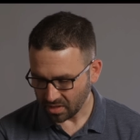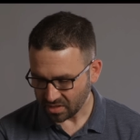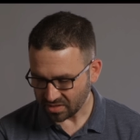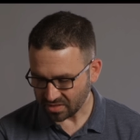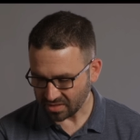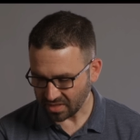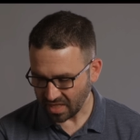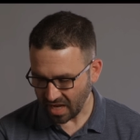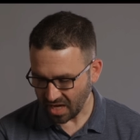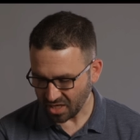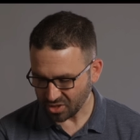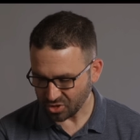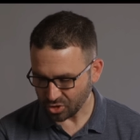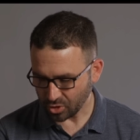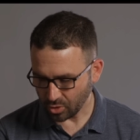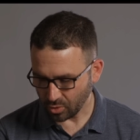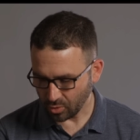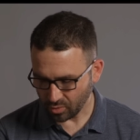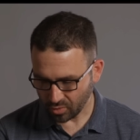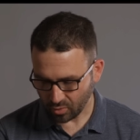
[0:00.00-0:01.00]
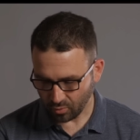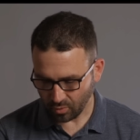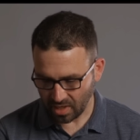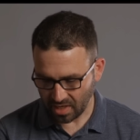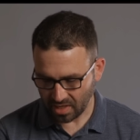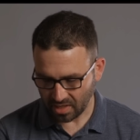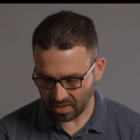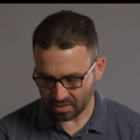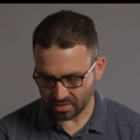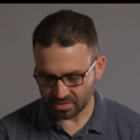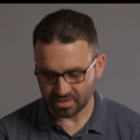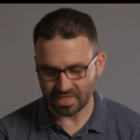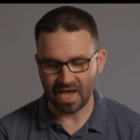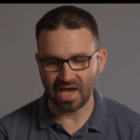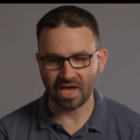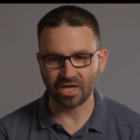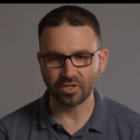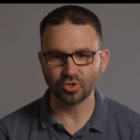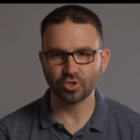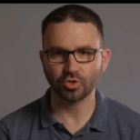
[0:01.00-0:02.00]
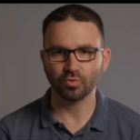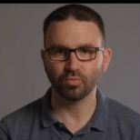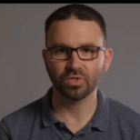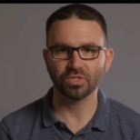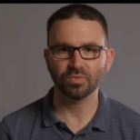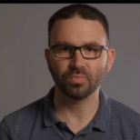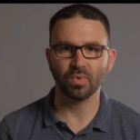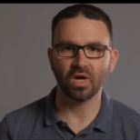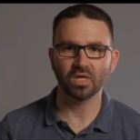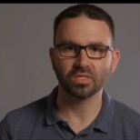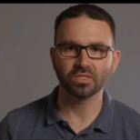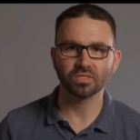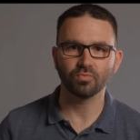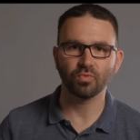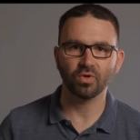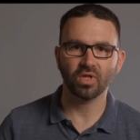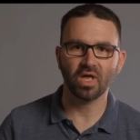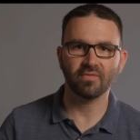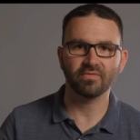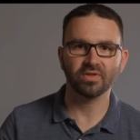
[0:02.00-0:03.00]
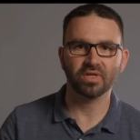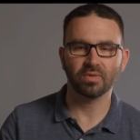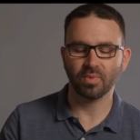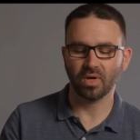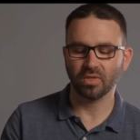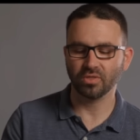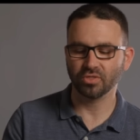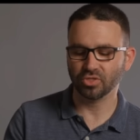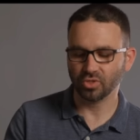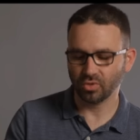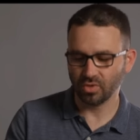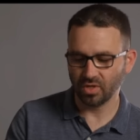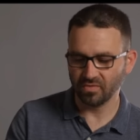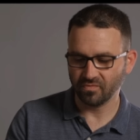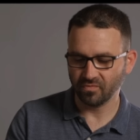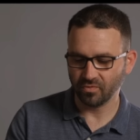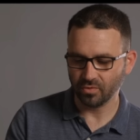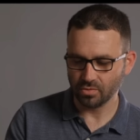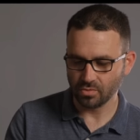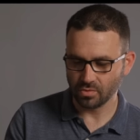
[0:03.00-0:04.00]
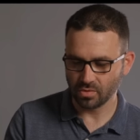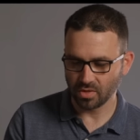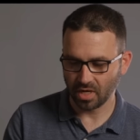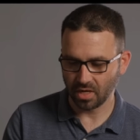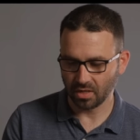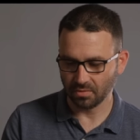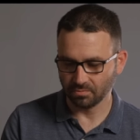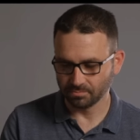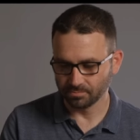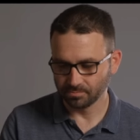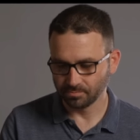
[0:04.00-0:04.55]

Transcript: slash earthquake dash response, and we'll have it up on the screen for you there.